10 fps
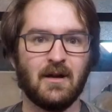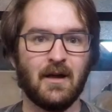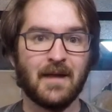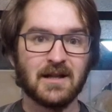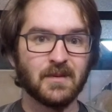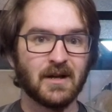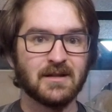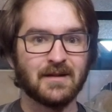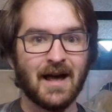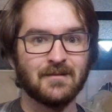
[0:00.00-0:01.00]
And that's
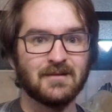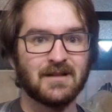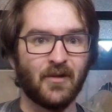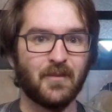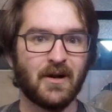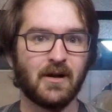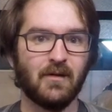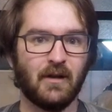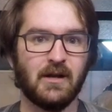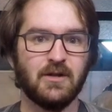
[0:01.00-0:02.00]
because that South
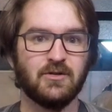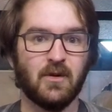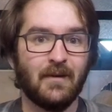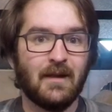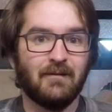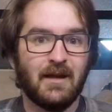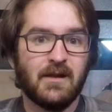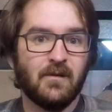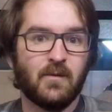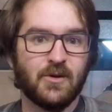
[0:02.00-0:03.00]
American lineage, the one that led
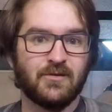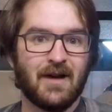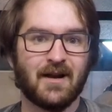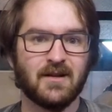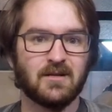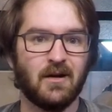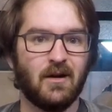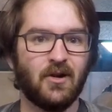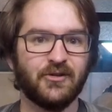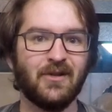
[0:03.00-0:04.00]
to the forest rackets,
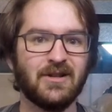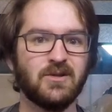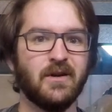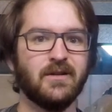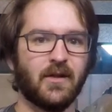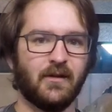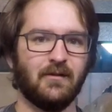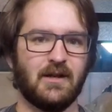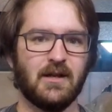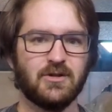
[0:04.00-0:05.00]
also led to another
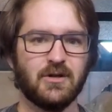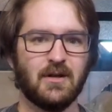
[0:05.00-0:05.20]
lineage,